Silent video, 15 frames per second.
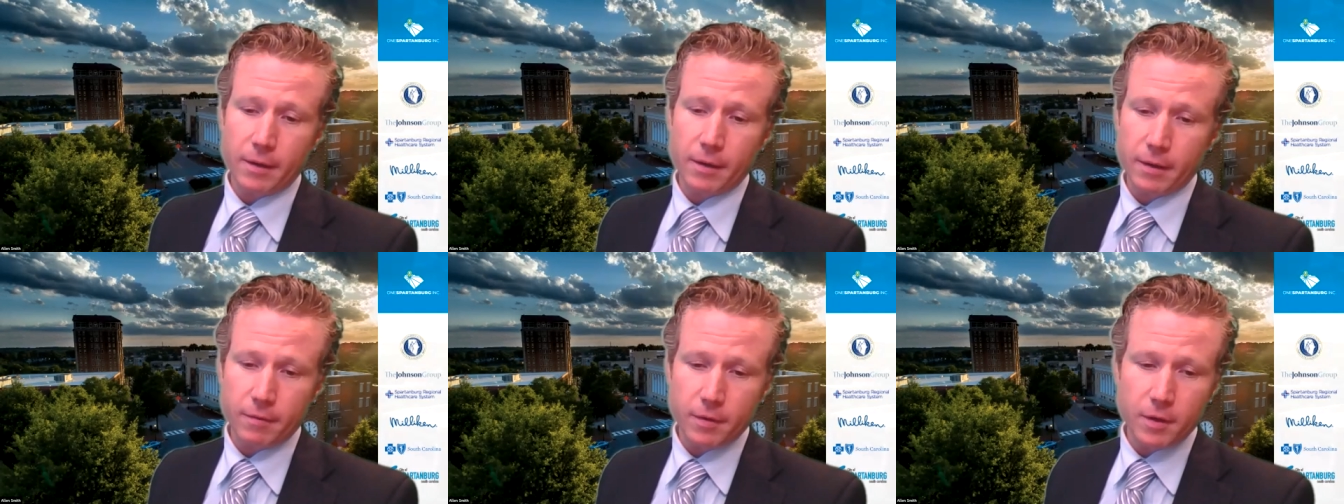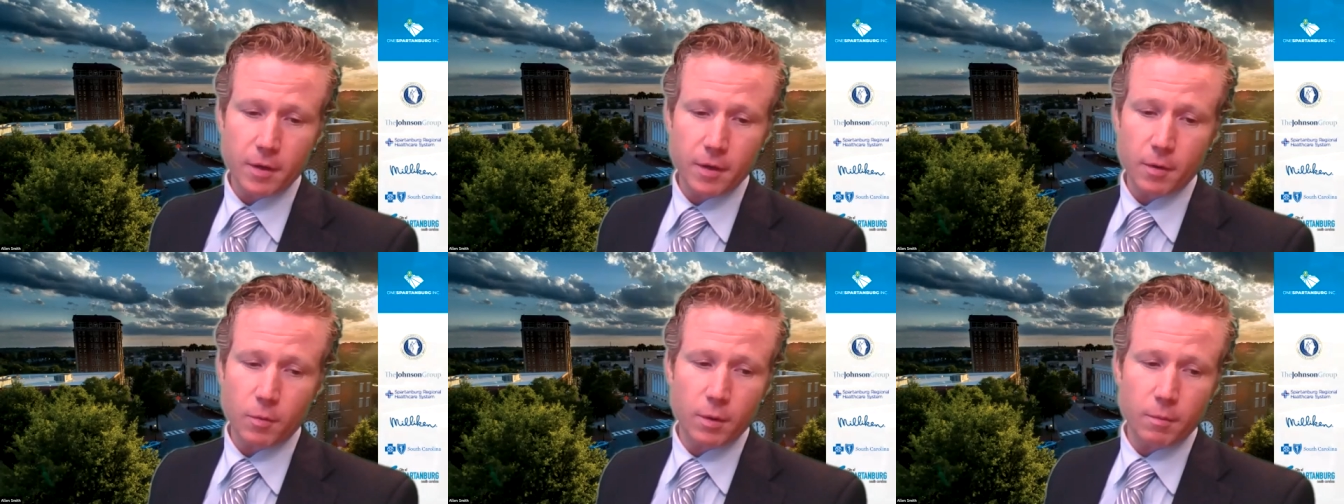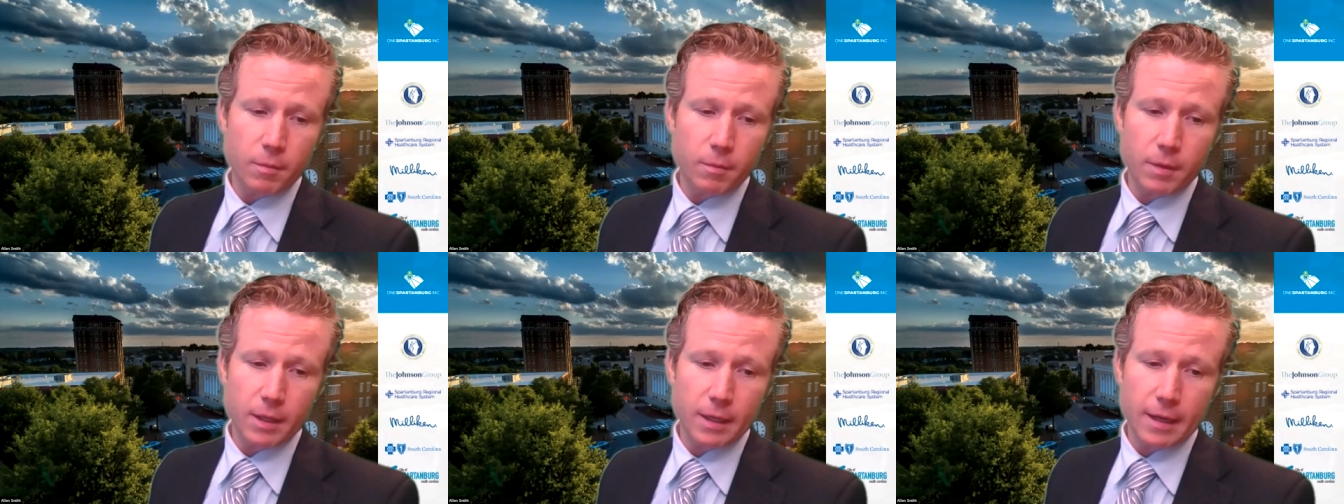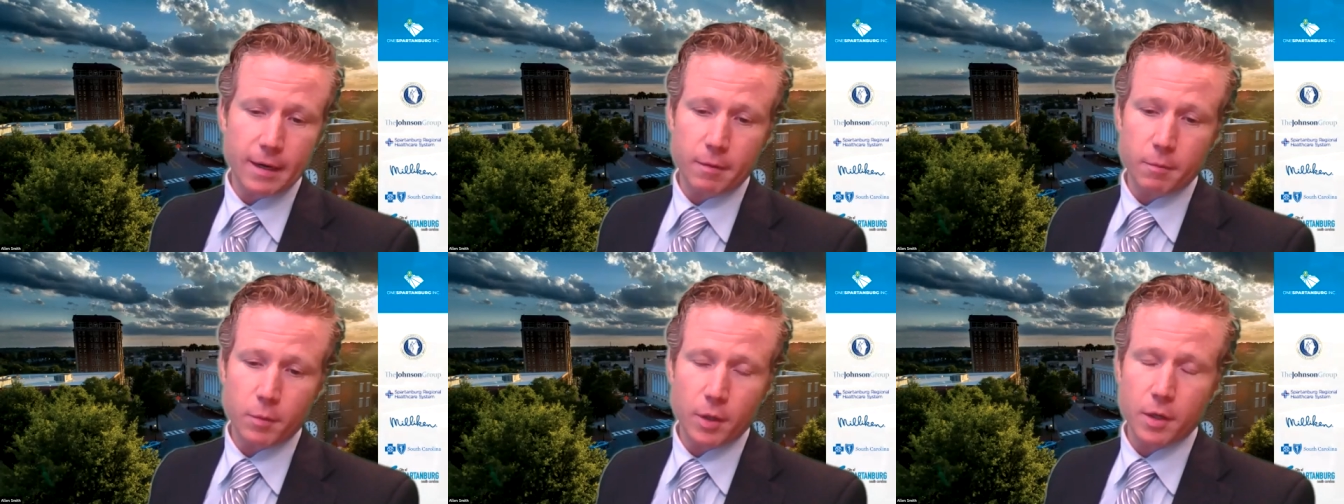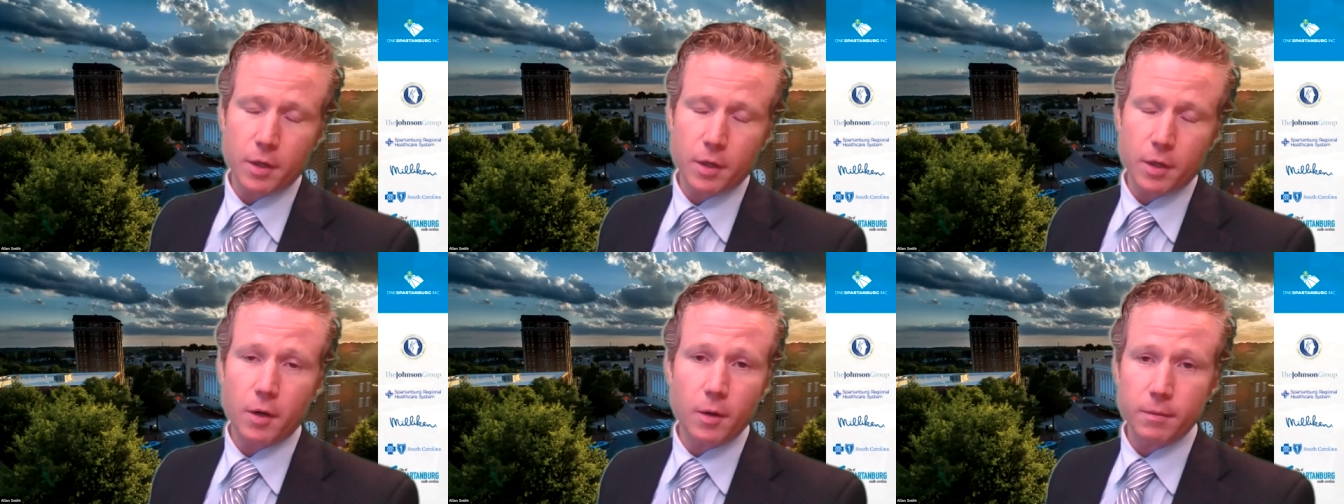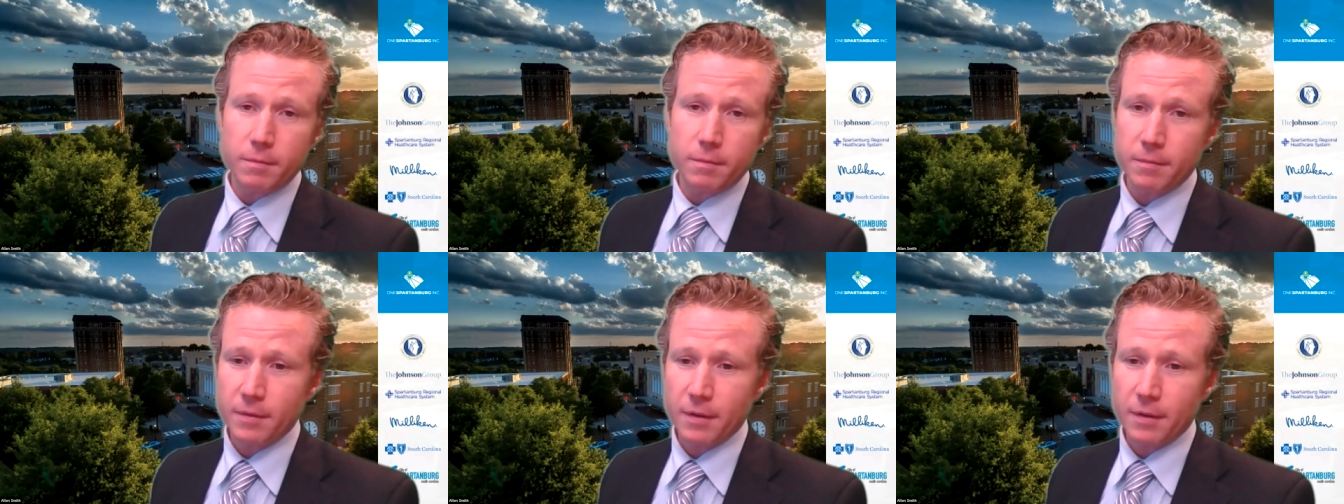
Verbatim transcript: I don't even know what a lot of them are called.